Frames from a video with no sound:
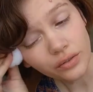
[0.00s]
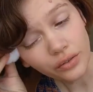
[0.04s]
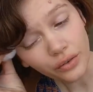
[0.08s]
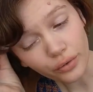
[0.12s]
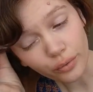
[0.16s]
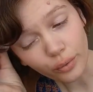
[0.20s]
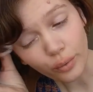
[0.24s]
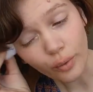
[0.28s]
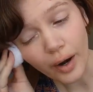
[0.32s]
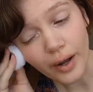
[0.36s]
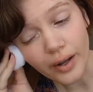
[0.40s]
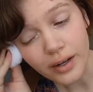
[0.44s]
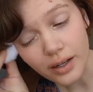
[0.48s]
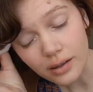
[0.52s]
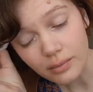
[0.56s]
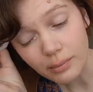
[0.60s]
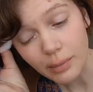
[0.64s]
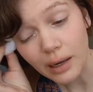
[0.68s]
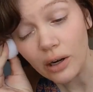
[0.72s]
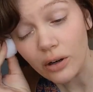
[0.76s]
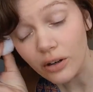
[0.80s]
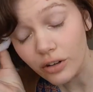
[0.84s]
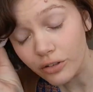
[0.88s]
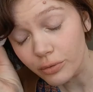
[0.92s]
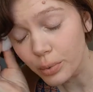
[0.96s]
the right
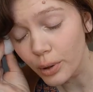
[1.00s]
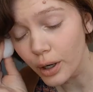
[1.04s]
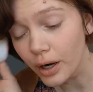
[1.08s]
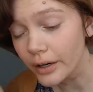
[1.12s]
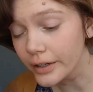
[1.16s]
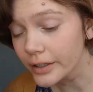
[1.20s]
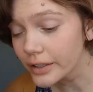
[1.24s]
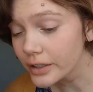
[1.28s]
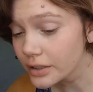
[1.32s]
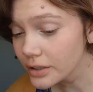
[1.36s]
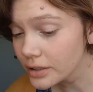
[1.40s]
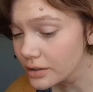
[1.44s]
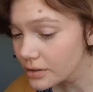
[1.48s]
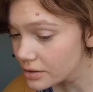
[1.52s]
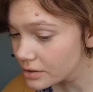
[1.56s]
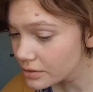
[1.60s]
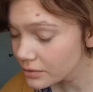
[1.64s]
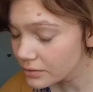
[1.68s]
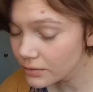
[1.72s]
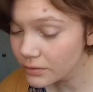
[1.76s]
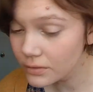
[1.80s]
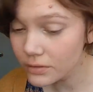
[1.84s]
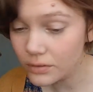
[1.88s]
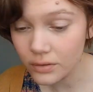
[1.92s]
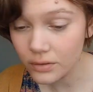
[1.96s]
amount of product
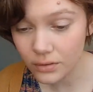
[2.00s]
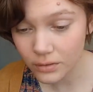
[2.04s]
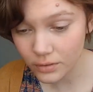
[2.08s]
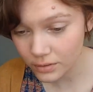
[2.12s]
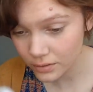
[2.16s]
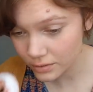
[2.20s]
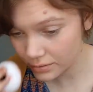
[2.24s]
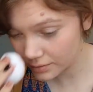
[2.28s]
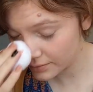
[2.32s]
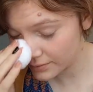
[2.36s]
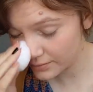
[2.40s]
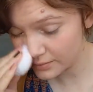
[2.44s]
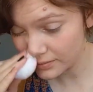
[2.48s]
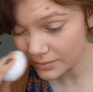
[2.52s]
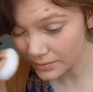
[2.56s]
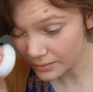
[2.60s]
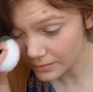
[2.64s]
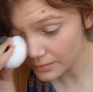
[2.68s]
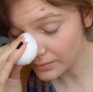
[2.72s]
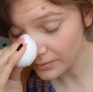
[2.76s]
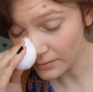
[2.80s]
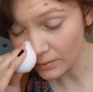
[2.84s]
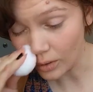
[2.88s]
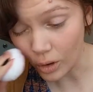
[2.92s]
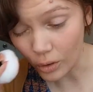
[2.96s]

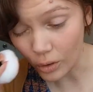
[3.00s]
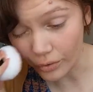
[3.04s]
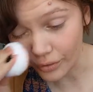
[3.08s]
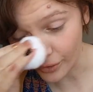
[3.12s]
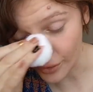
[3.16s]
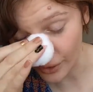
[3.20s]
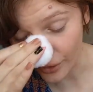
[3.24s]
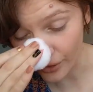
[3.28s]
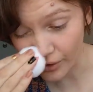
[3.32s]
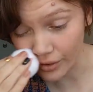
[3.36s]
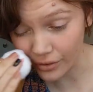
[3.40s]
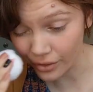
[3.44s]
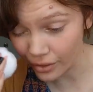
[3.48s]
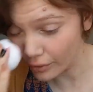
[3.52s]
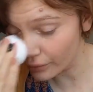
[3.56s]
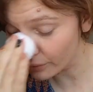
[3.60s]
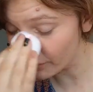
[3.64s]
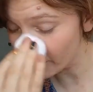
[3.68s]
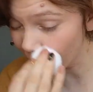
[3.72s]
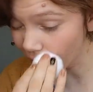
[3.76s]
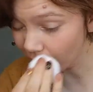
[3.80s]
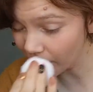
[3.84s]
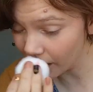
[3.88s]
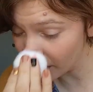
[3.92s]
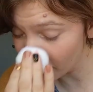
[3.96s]
over the
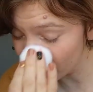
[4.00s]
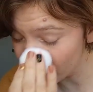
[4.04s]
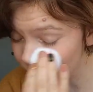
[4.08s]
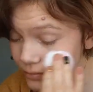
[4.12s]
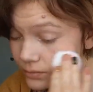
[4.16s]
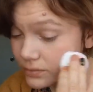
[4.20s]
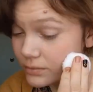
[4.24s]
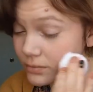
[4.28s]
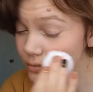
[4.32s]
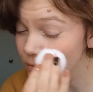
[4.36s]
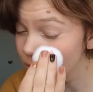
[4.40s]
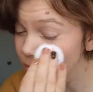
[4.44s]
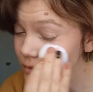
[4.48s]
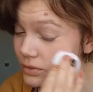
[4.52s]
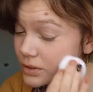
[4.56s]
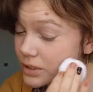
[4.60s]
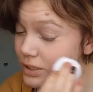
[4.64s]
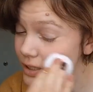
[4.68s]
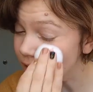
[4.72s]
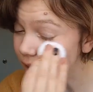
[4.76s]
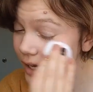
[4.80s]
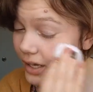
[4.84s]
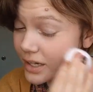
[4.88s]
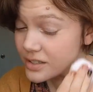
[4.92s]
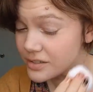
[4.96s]
right
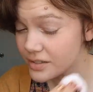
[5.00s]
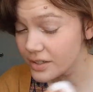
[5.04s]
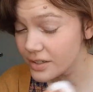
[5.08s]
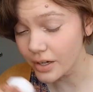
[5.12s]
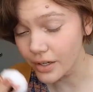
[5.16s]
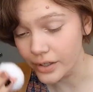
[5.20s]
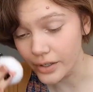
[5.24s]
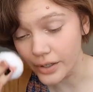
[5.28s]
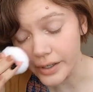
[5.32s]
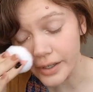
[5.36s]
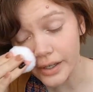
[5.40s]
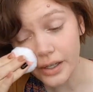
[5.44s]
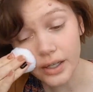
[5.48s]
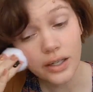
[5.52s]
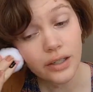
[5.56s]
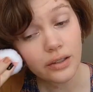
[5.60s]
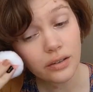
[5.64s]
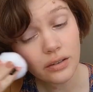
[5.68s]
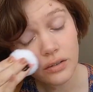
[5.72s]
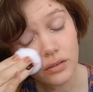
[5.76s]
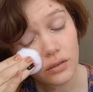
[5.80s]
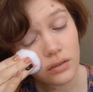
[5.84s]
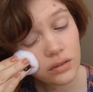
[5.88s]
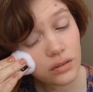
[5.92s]
sized area